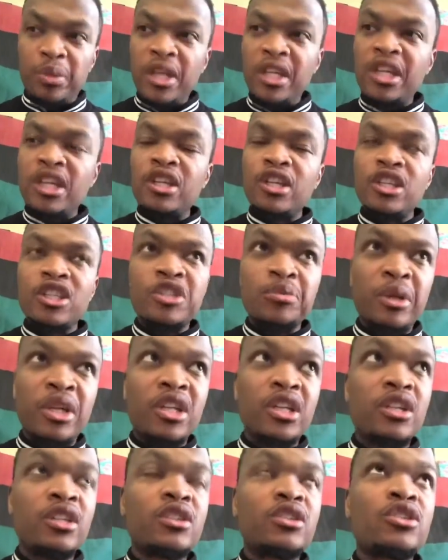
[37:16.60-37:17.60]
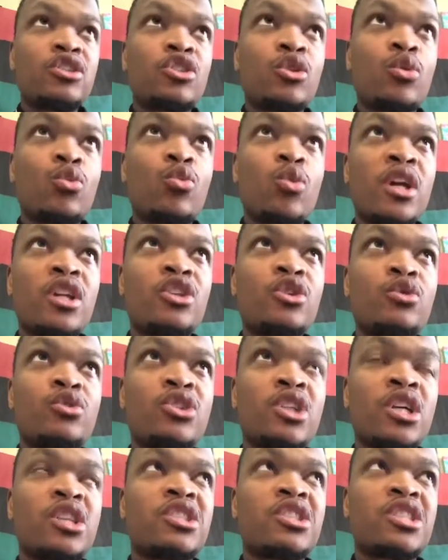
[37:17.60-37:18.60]
Speaking to what you
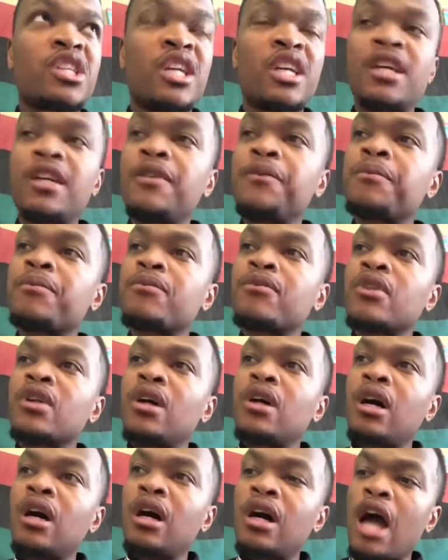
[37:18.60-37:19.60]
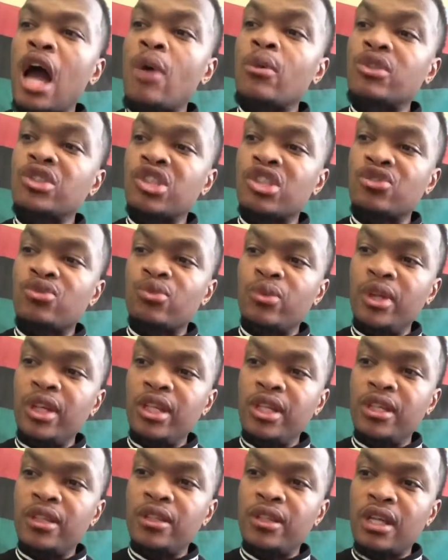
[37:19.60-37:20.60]
just said, I was just
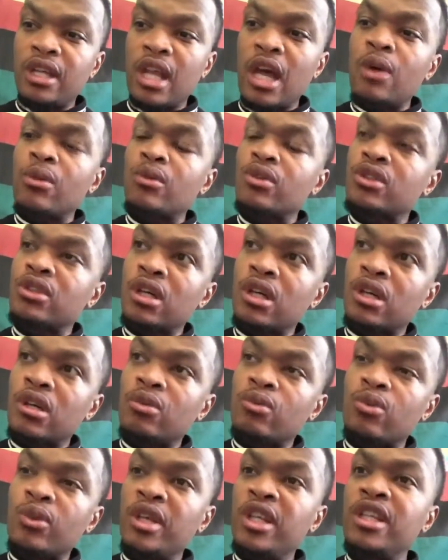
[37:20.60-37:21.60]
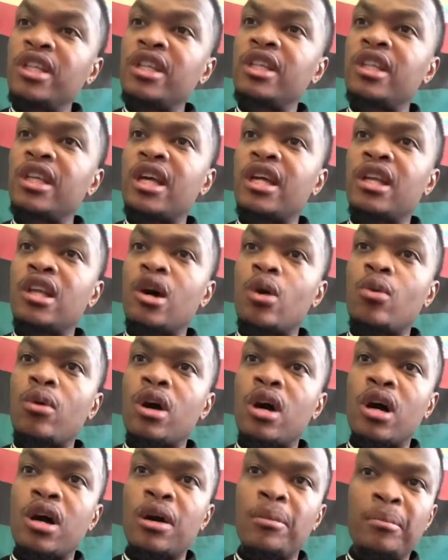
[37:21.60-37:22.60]
reading, and I was reading in
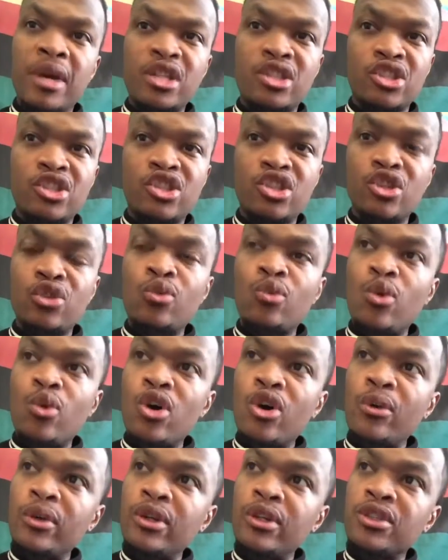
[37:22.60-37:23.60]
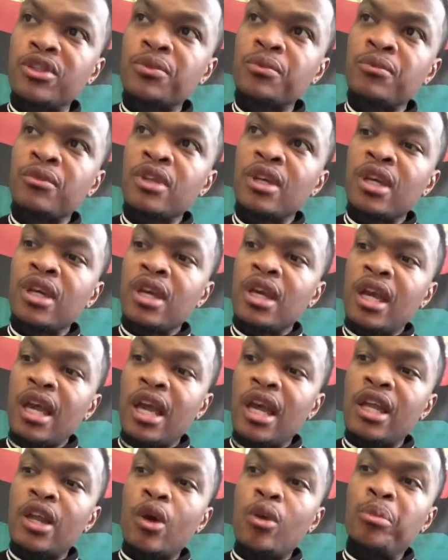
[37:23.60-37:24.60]
a message to the warriors,
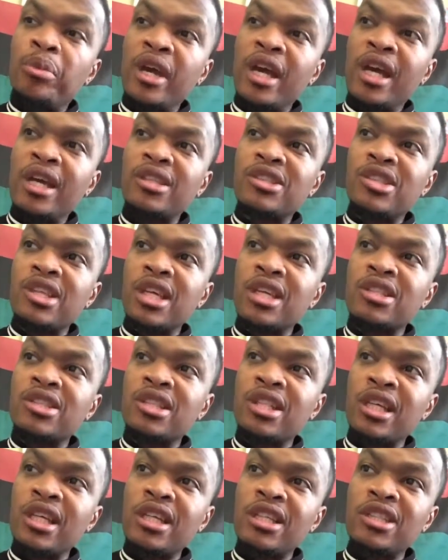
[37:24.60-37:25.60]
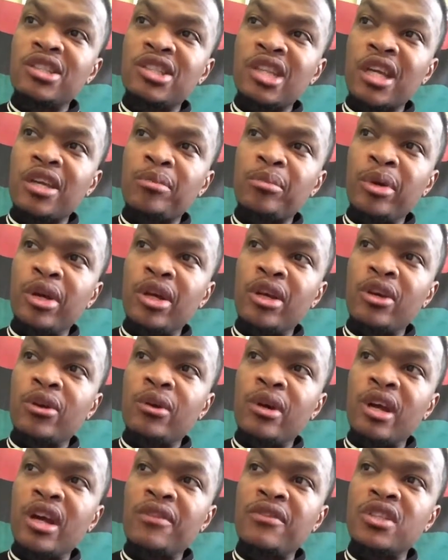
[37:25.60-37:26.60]
and on page 16, second
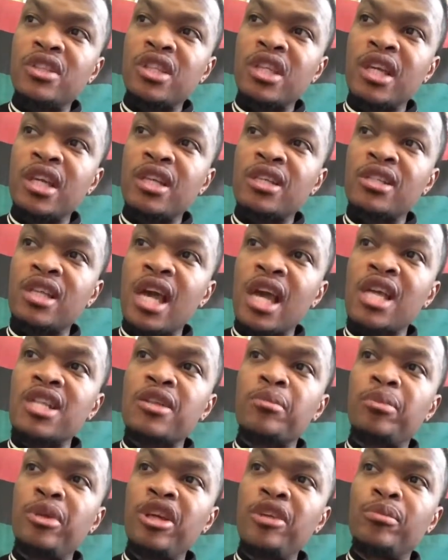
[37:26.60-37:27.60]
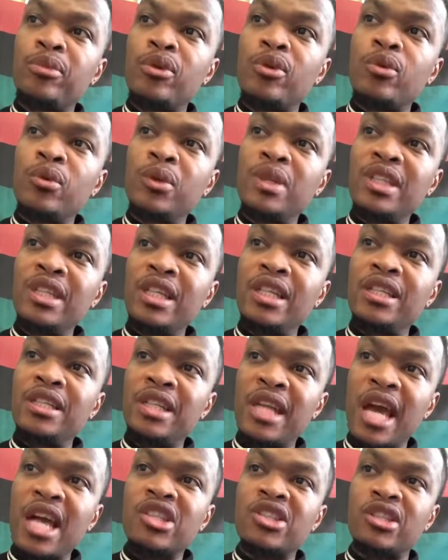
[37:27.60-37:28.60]
paragraph, it says, "As a people, we need
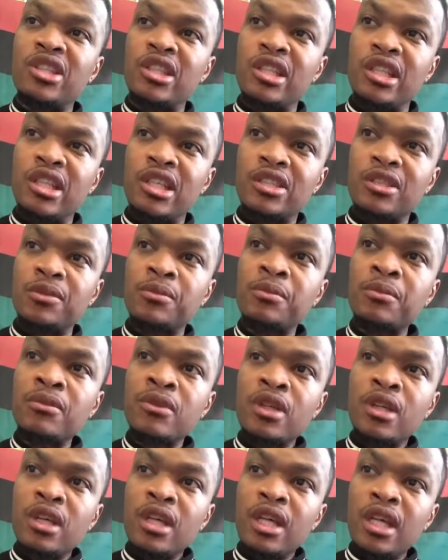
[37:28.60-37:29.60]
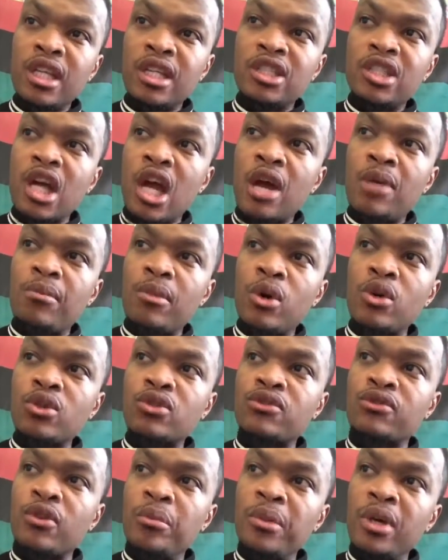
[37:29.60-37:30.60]
nationalism. It is our most
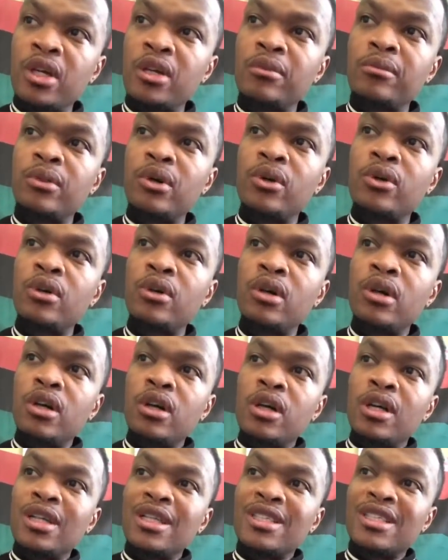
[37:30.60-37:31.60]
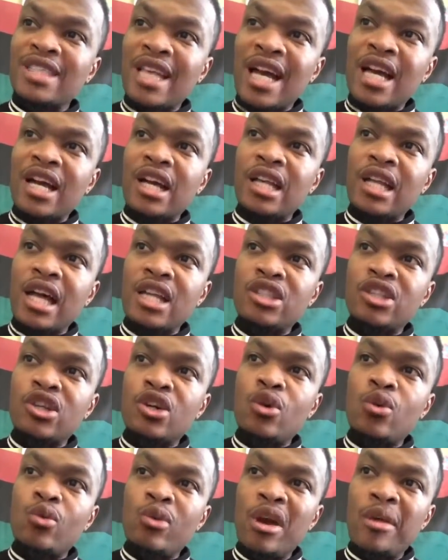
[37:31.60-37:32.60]
formidable
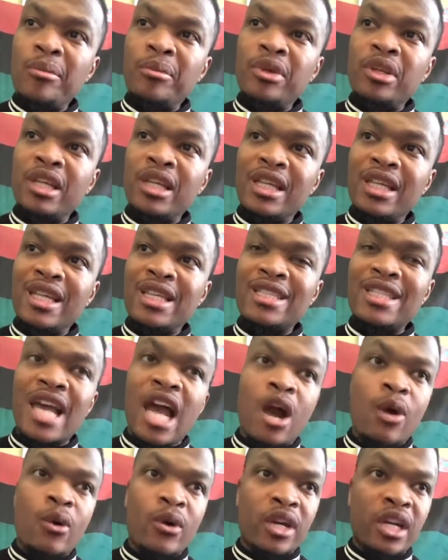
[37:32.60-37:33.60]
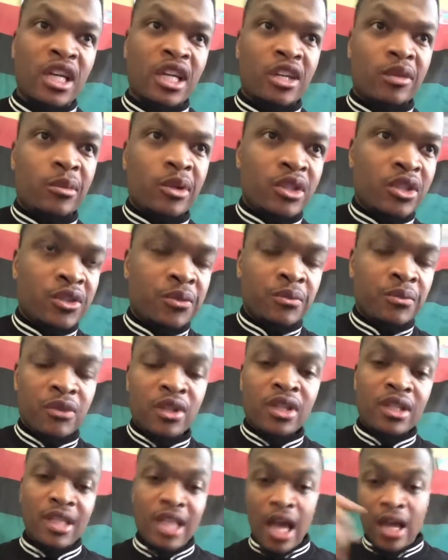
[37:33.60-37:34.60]
psychological weapon against our enemies."
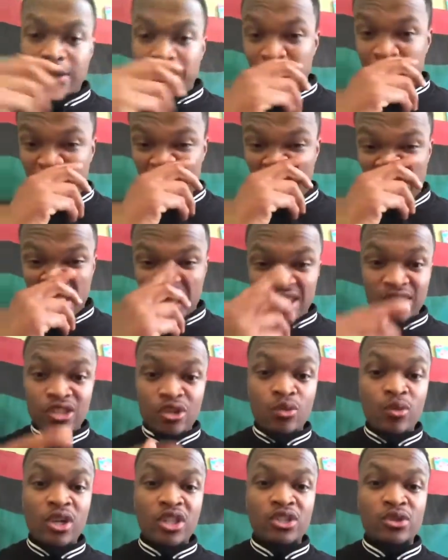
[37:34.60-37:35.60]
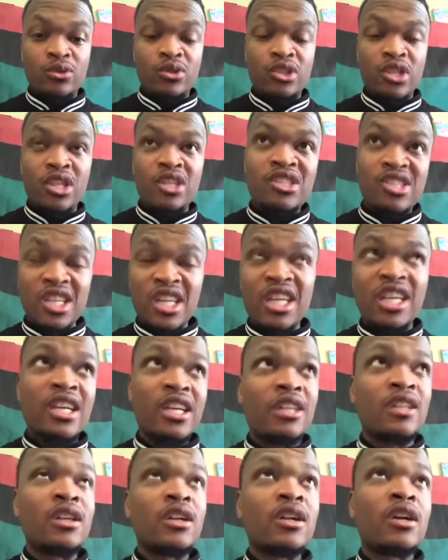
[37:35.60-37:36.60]
Now, just listen to what you just
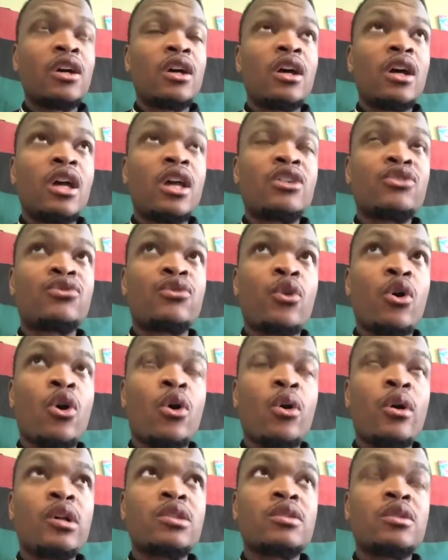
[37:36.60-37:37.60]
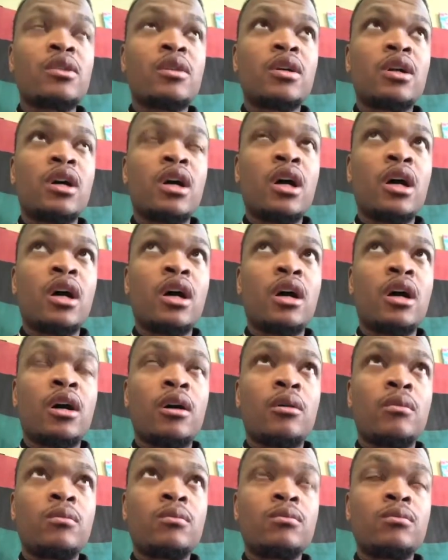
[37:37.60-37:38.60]
said as far as
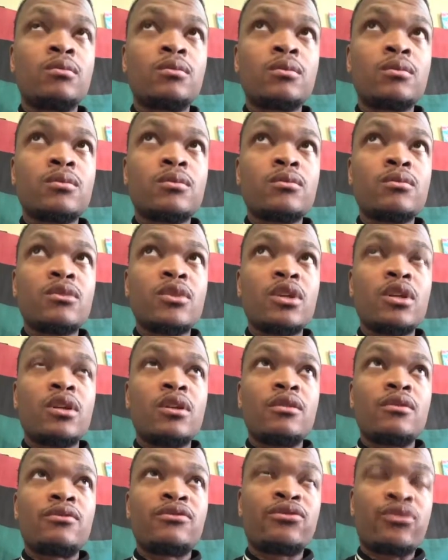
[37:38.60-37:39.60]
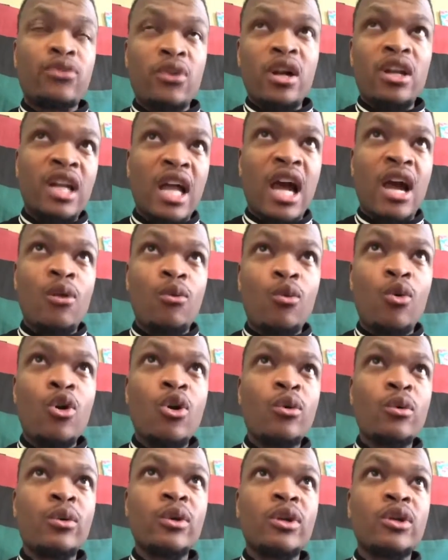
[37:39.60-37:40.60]
frontline
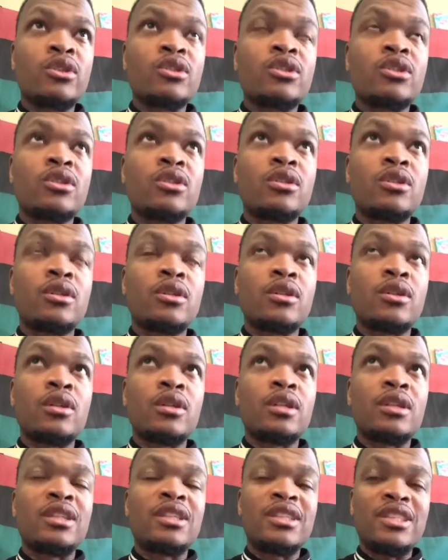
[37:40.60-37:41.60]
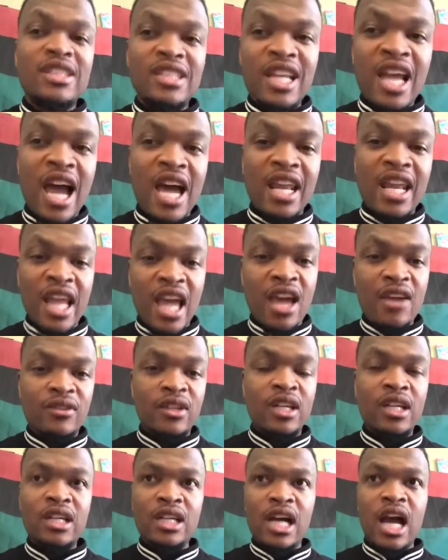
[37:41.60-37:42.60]
warriors not having a
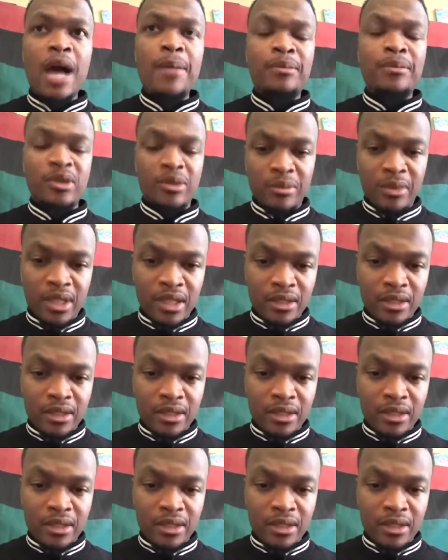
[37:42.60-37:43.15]
complement.